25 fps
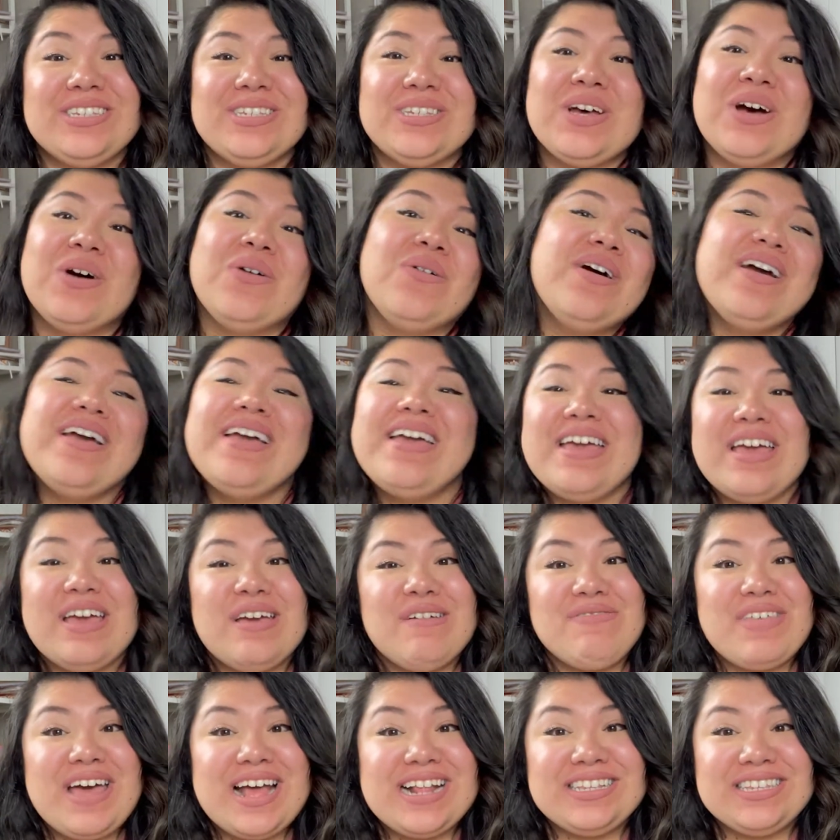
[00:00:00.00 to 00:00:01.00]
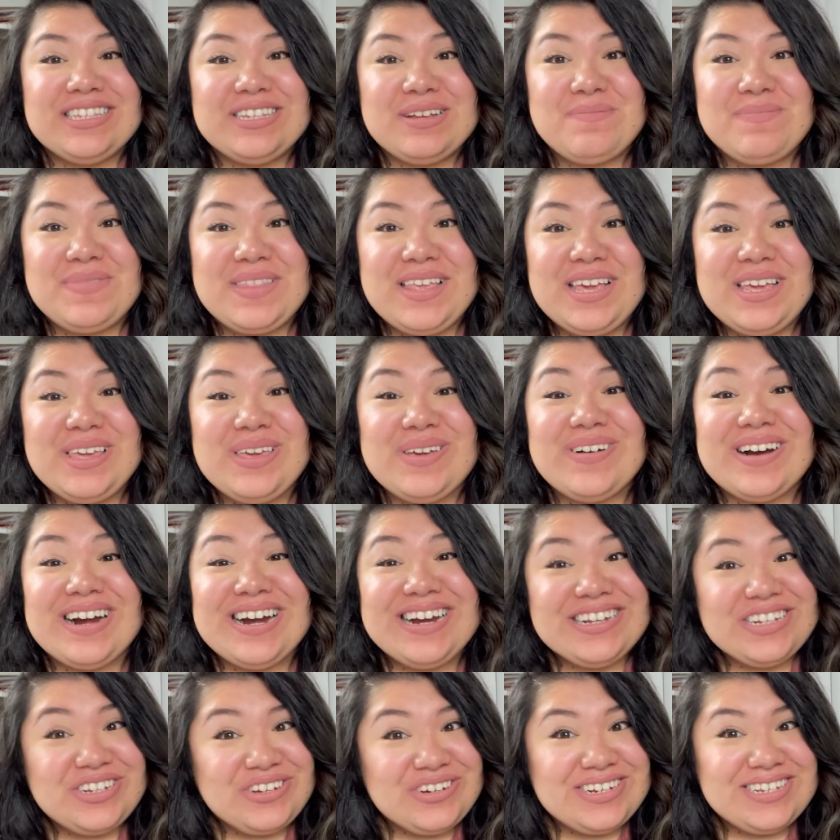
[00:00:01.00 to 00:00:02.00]
So if that's something you are
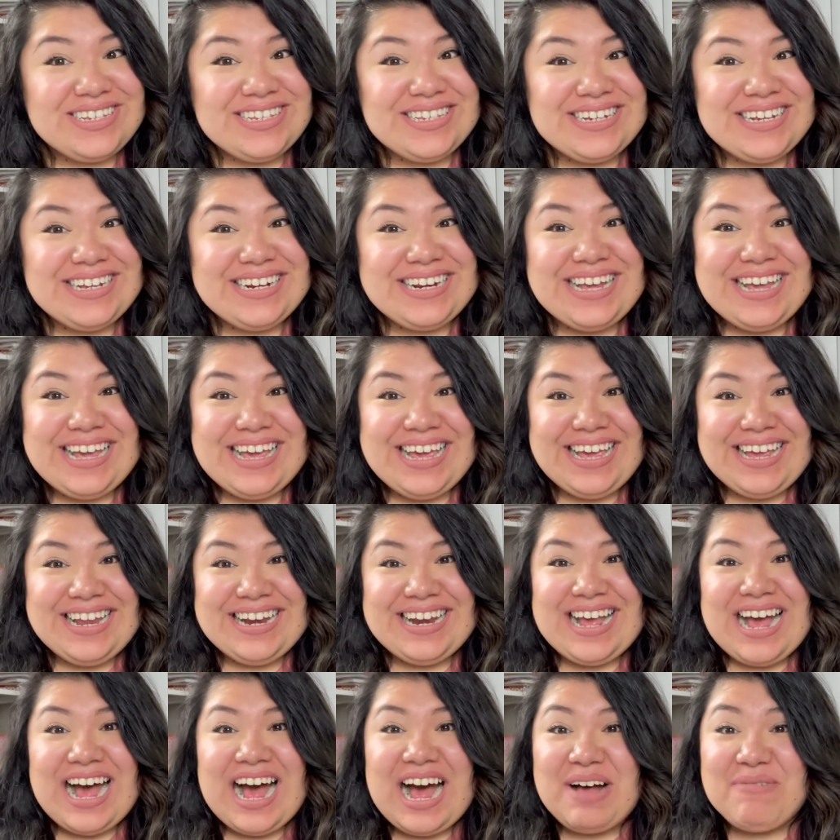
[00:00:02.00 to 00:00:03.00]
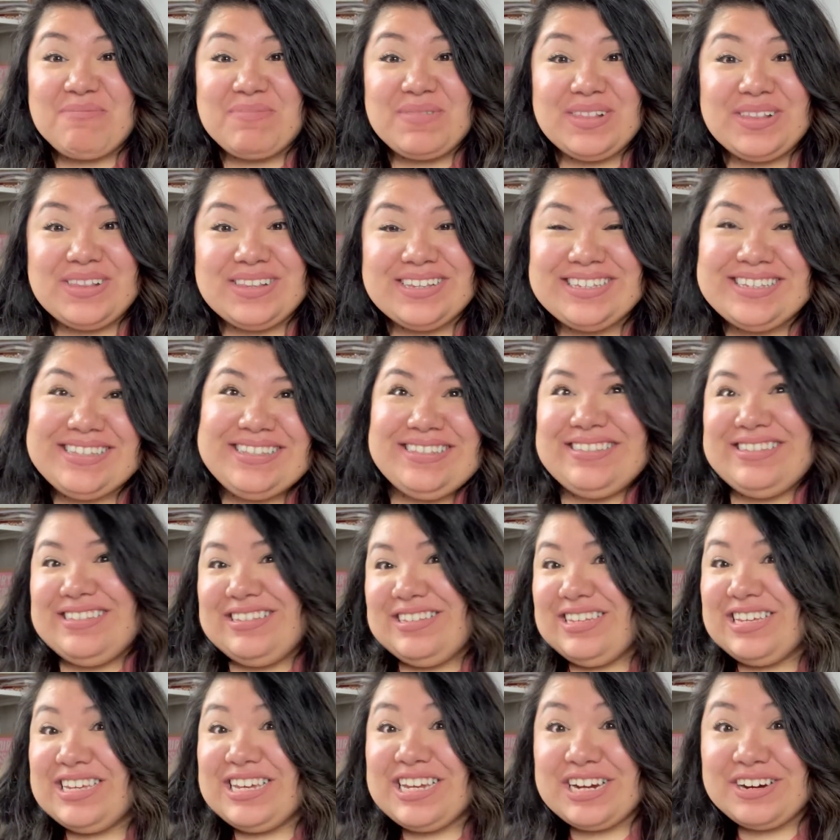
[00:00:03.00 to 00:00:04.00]
interested in
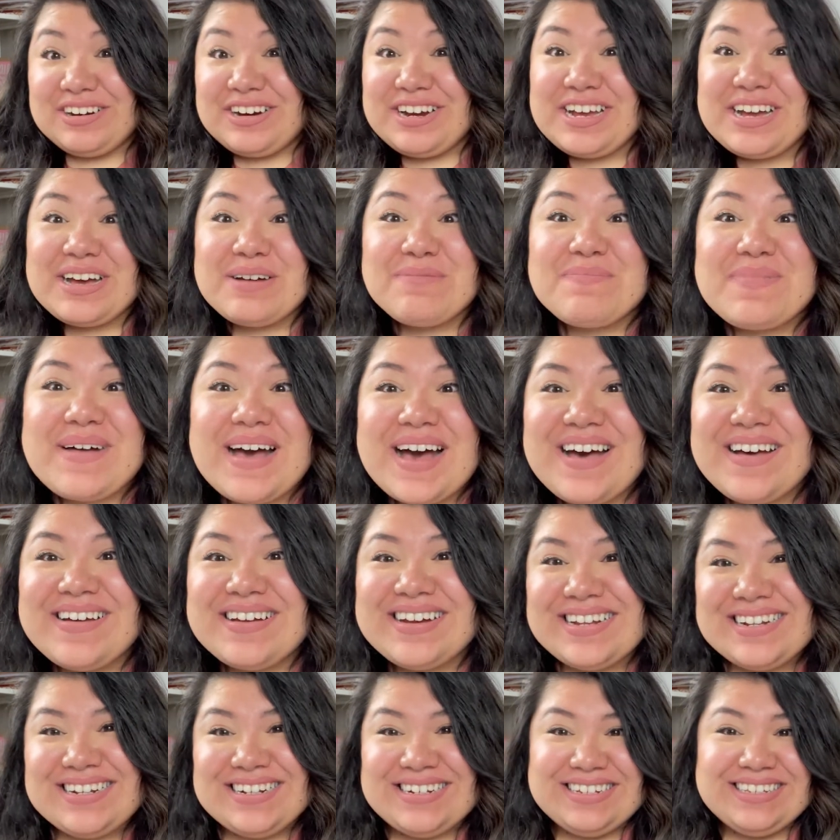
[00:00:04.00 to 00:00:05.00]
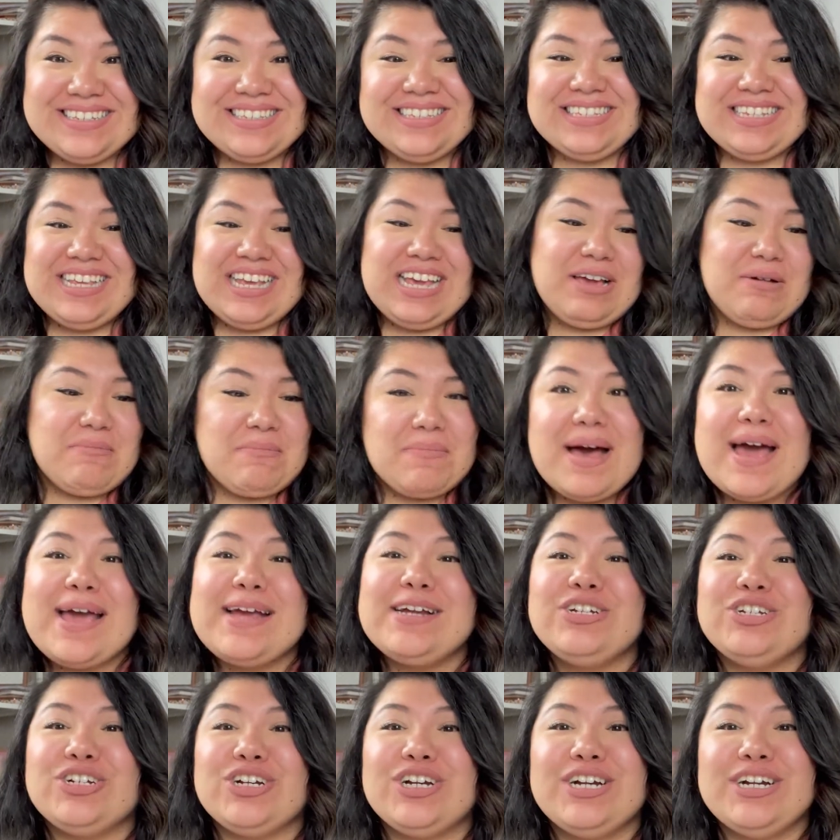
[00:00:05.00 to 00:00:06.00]
hearing about and seeing
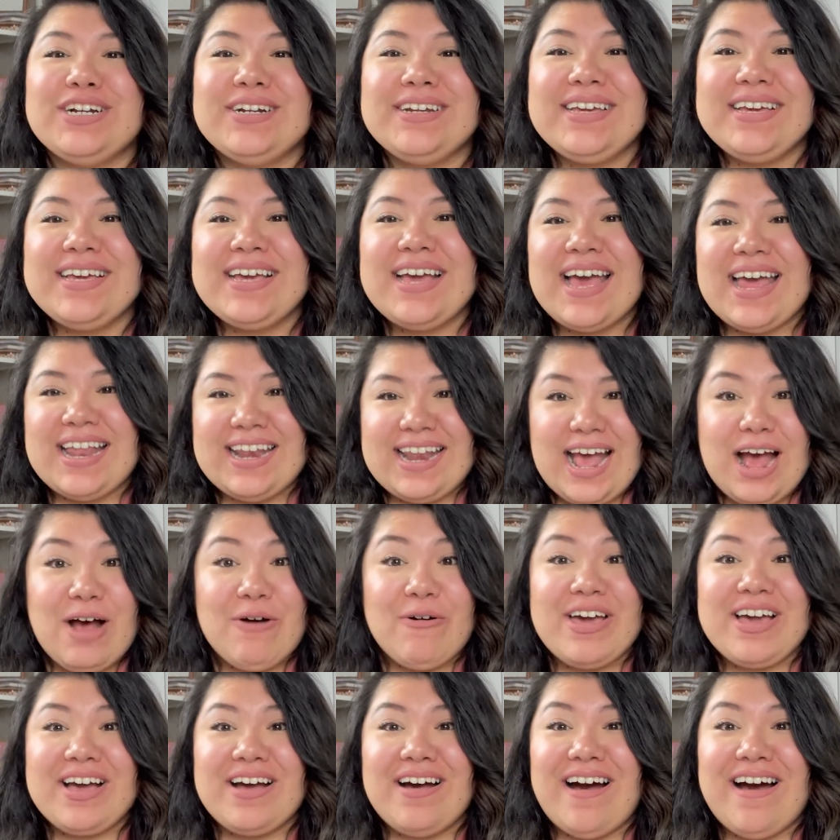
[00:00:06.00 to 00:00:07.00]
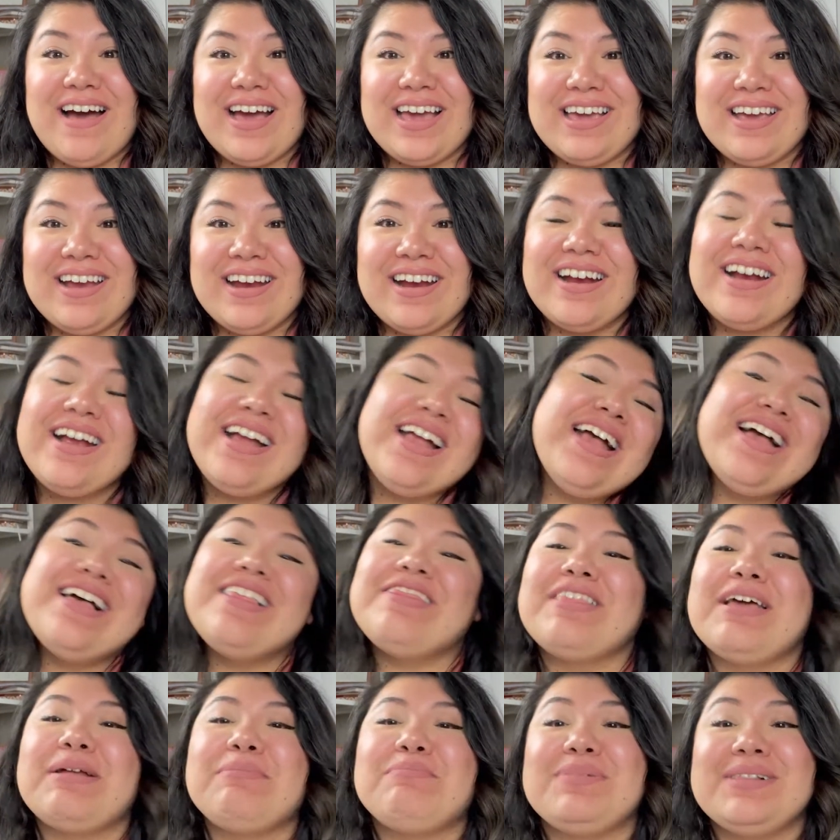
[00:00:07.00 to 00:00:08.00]
my journey and how I got here,
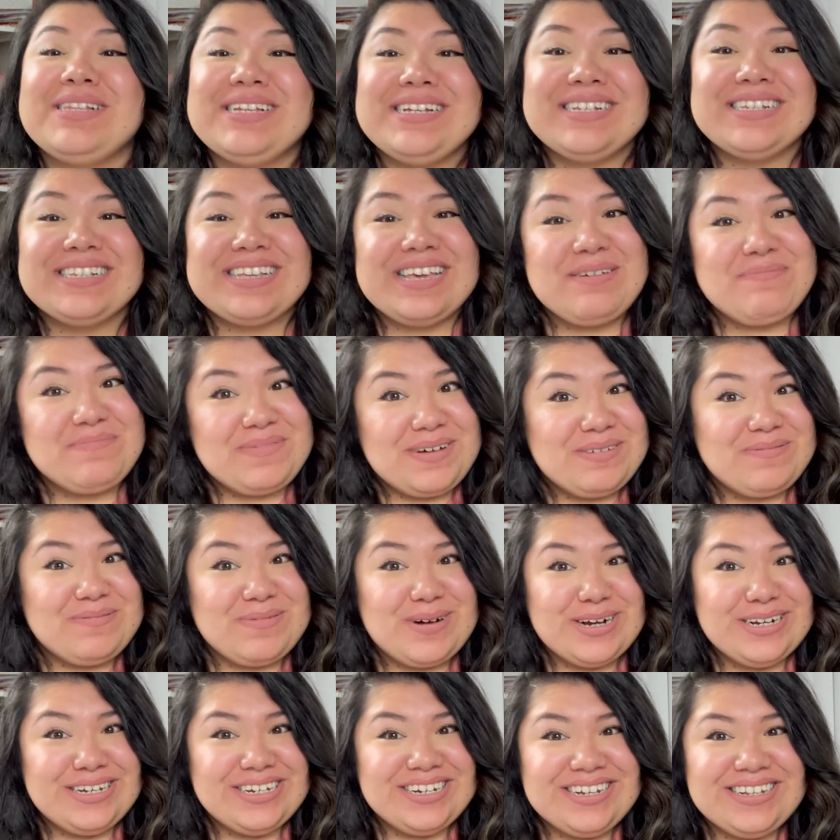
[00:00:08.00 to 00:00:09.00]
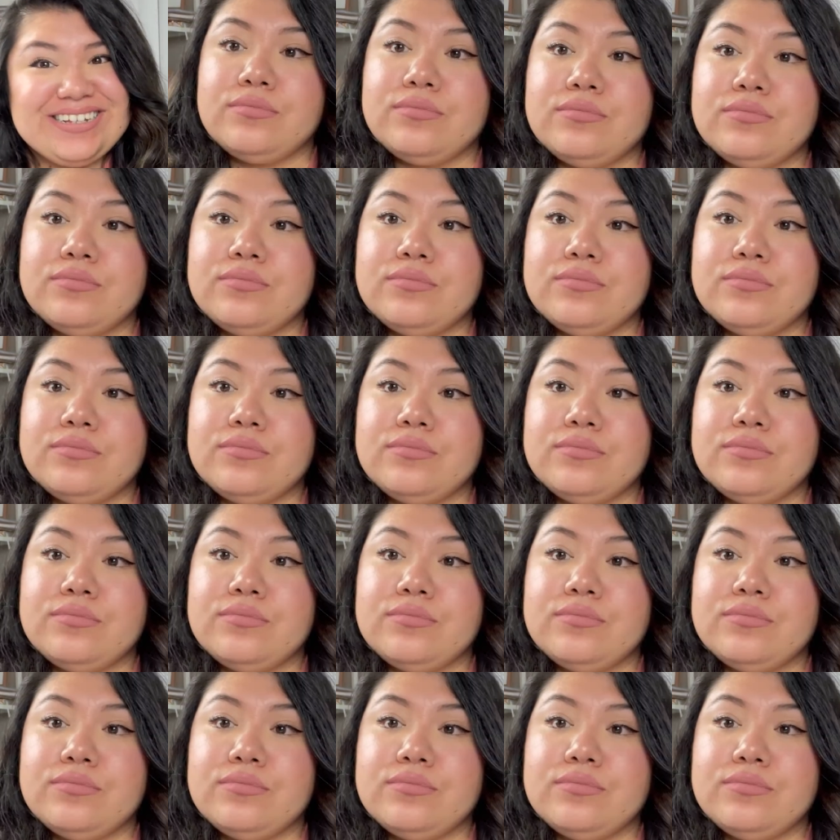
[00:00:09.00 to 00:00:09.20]
then please keep on watching.